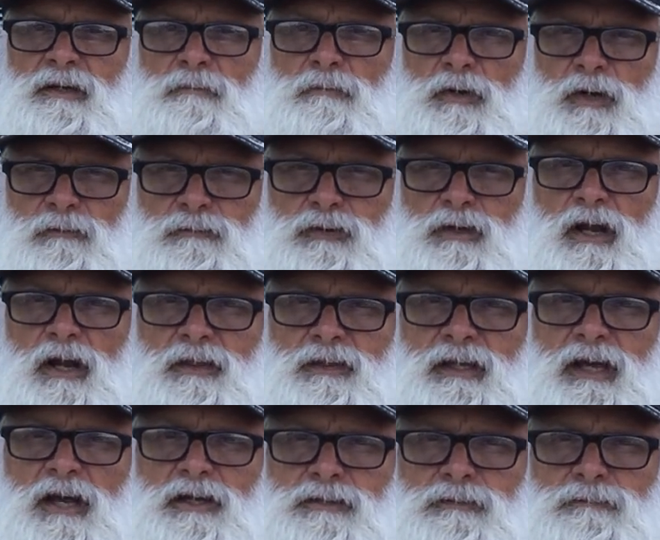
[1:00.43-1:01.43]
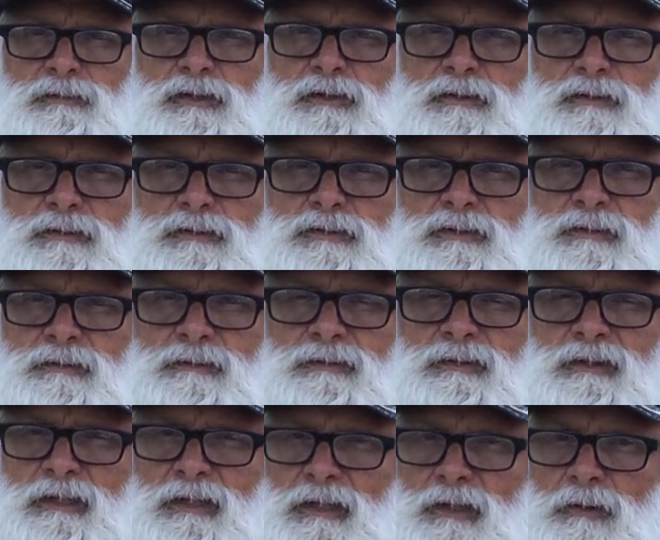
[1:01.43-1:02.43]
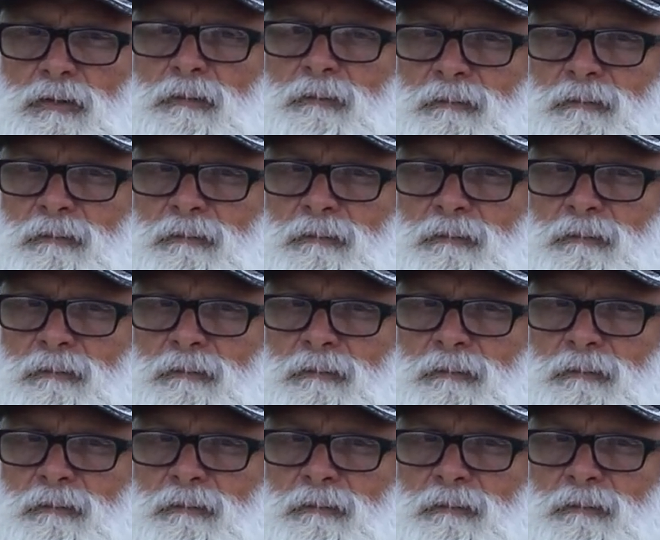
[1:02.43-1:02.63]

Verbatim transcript: but if you got a thousand views, you know,